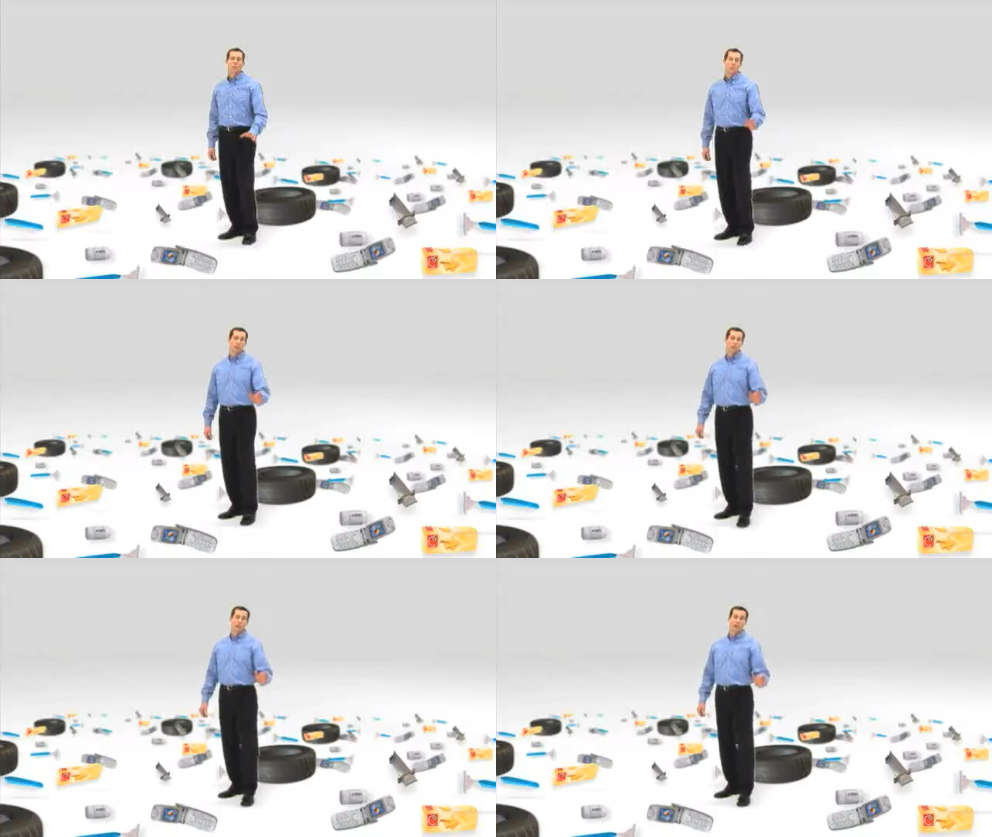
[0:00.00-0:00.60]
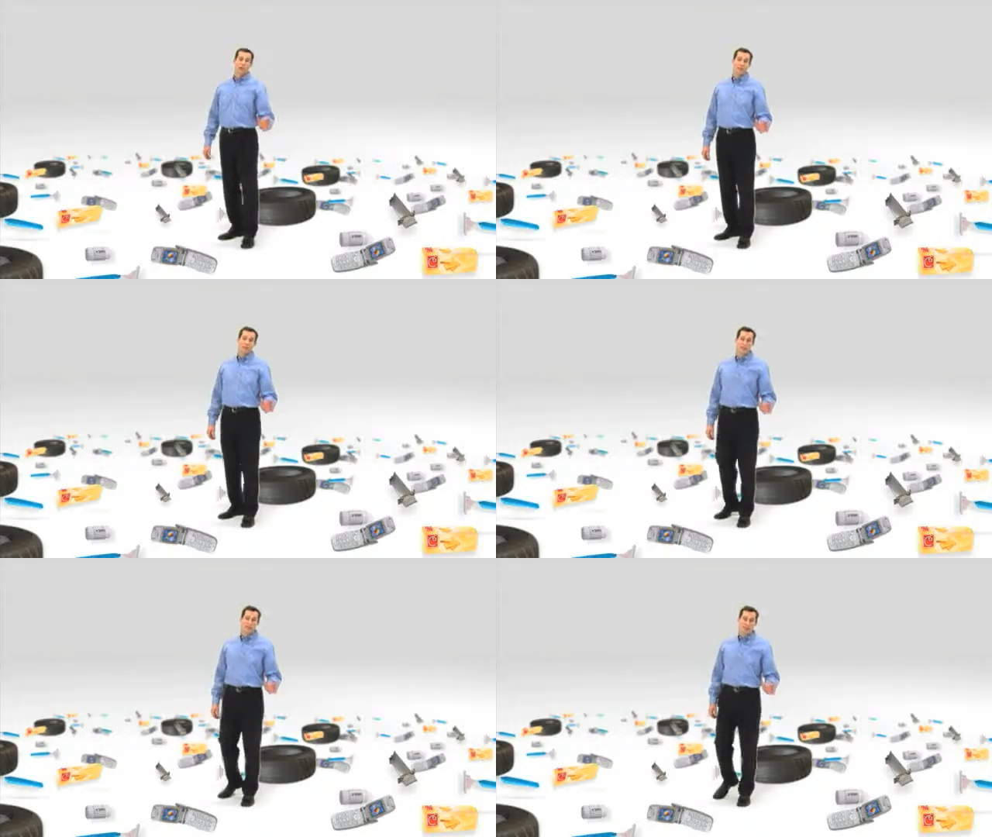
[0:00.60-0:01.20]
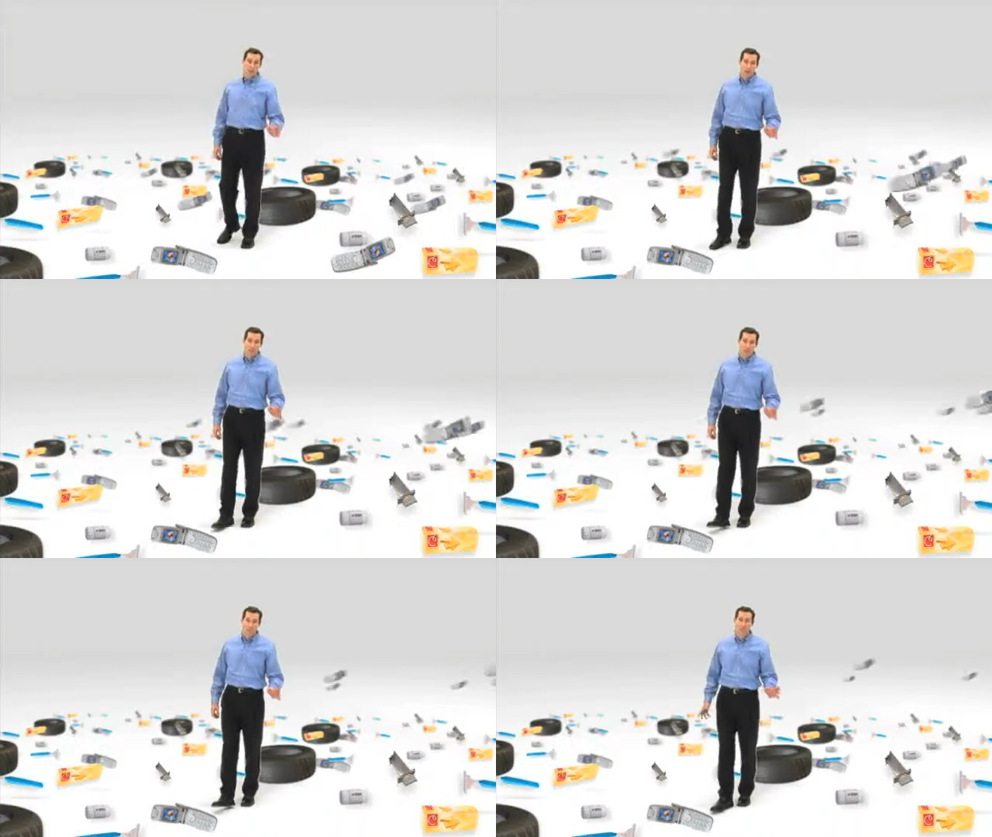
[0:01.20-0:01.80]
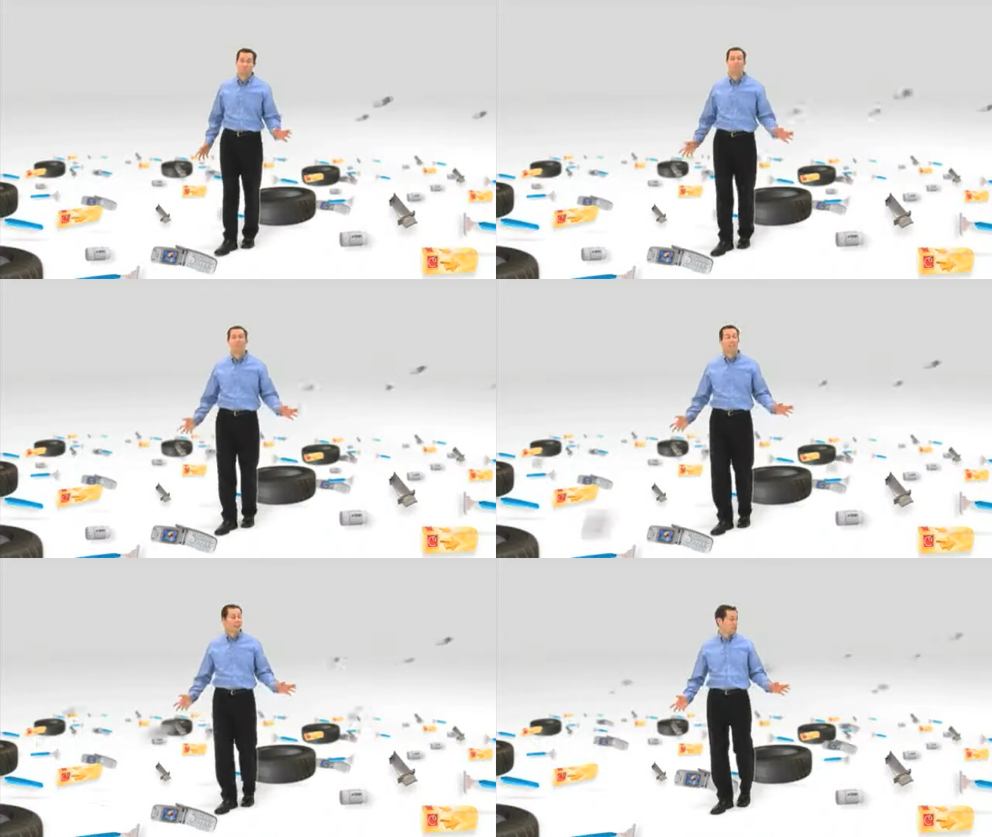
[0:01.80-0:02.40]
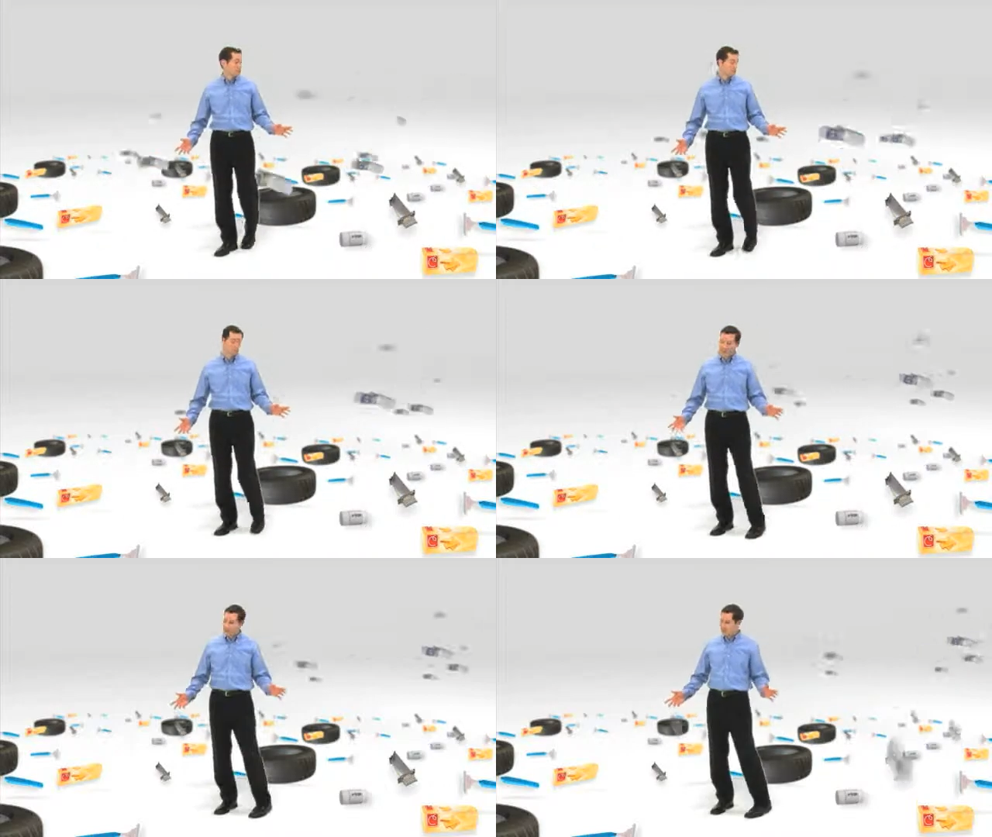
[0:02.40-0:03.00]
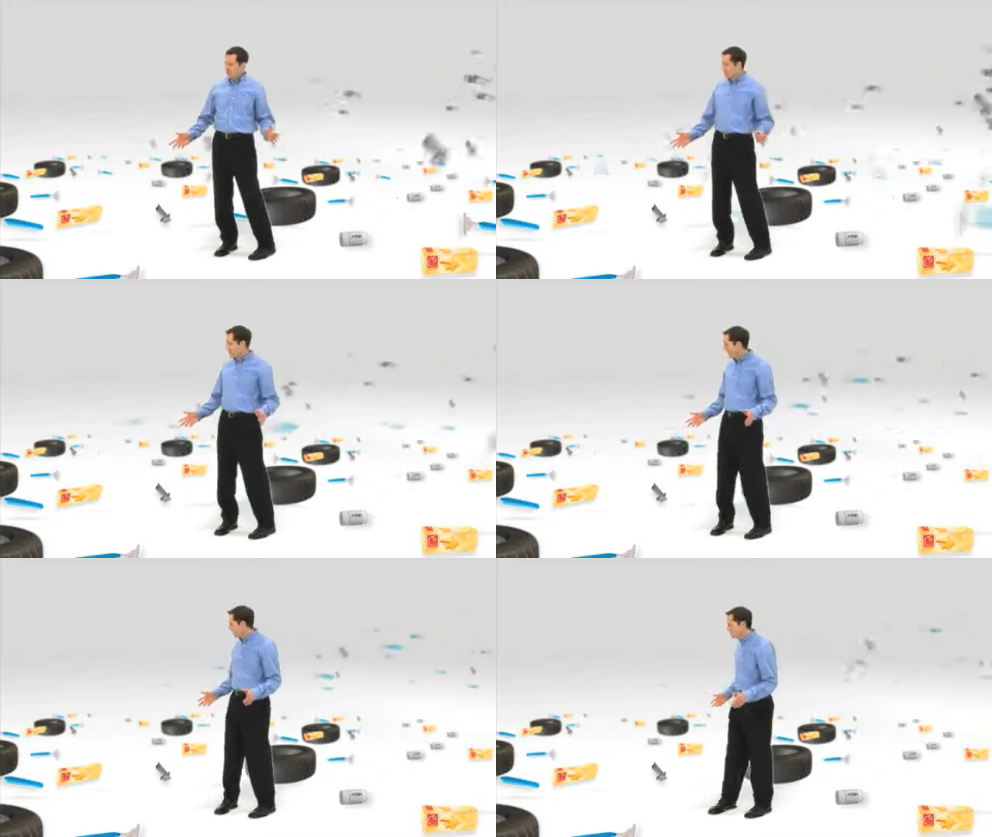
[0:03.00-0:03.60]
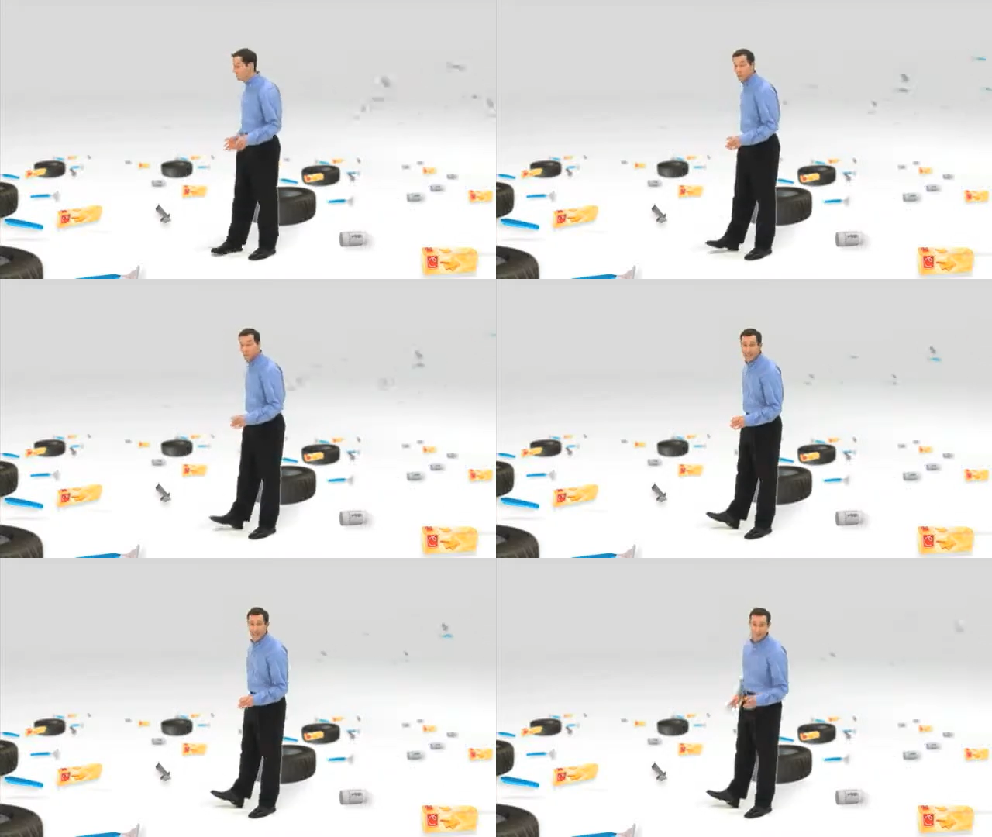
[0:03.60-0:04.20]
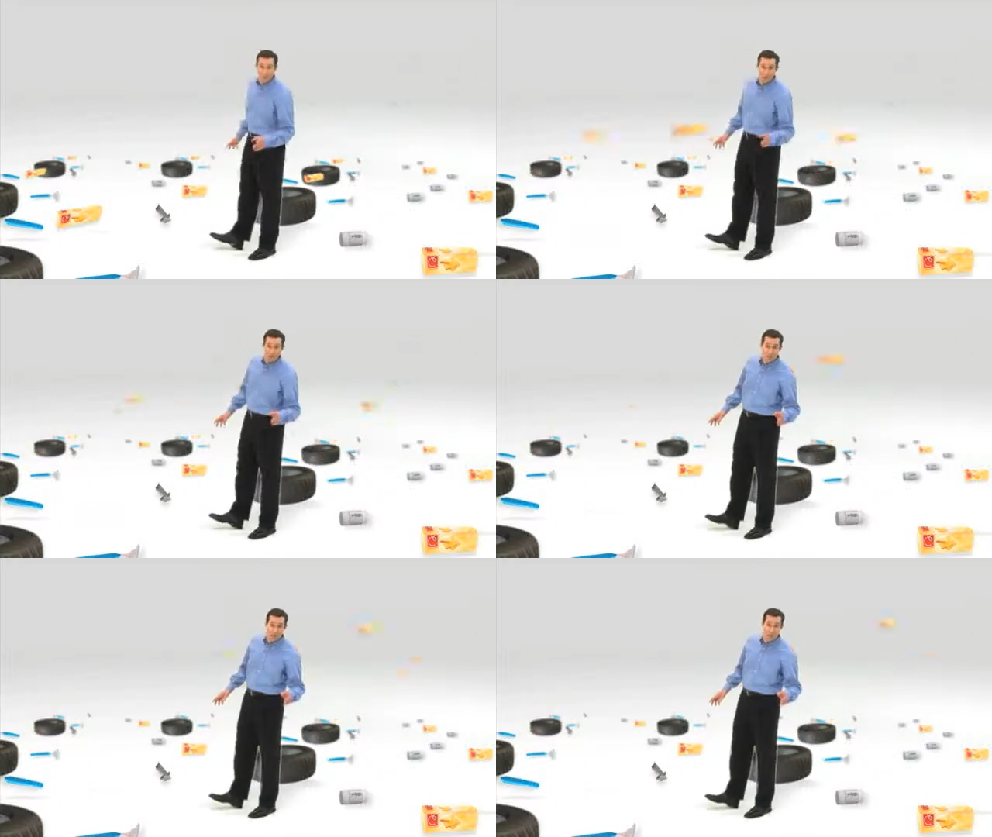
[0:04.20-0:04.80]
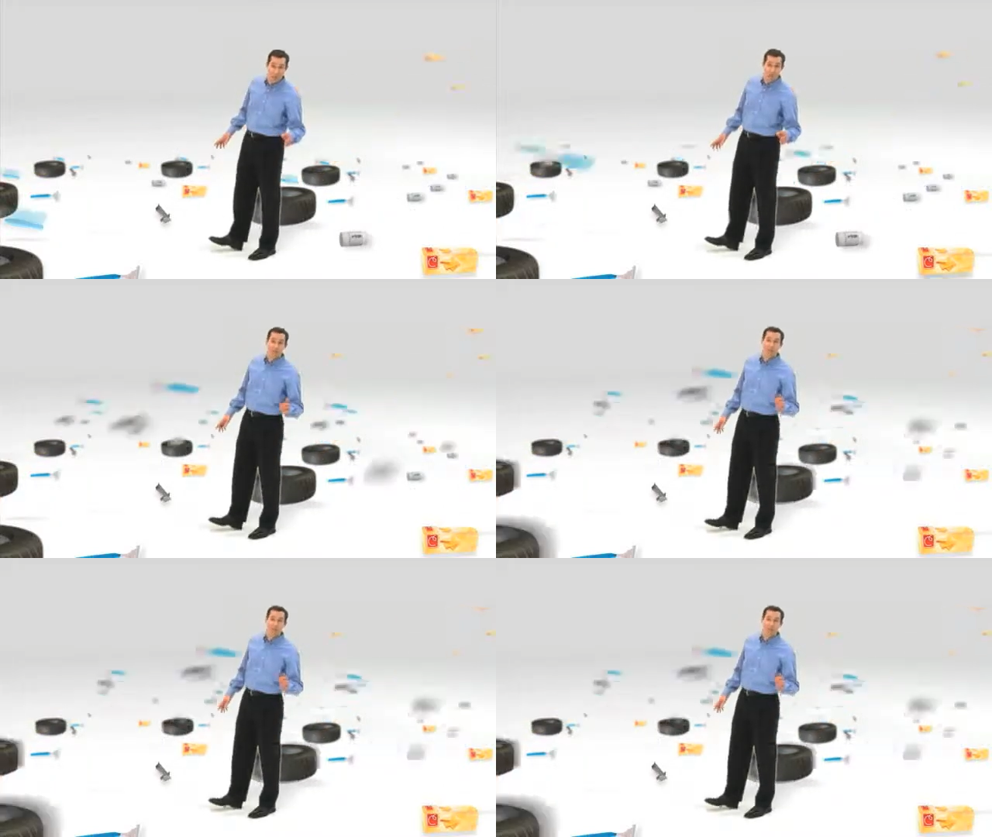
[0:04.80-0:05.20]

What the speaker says: (no speaker visible)